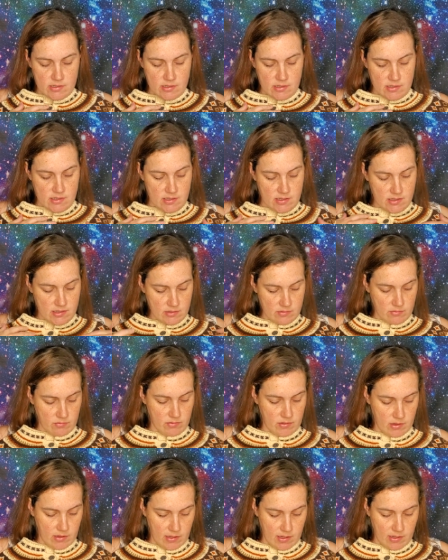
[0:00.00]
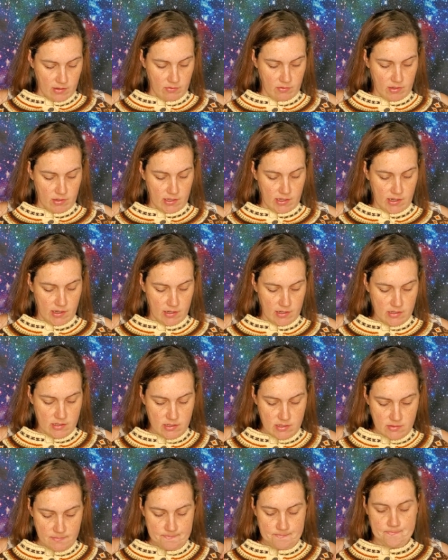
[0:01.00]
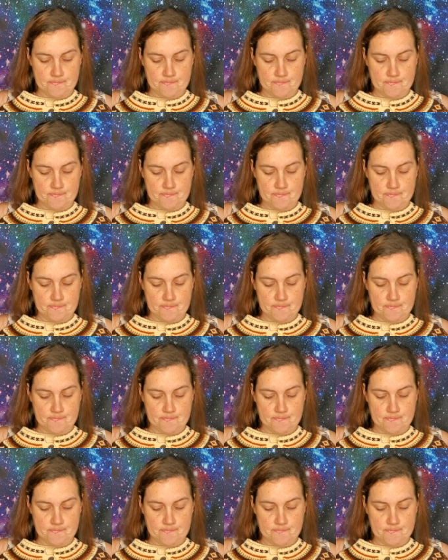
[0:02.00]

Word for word: this is really, really nice.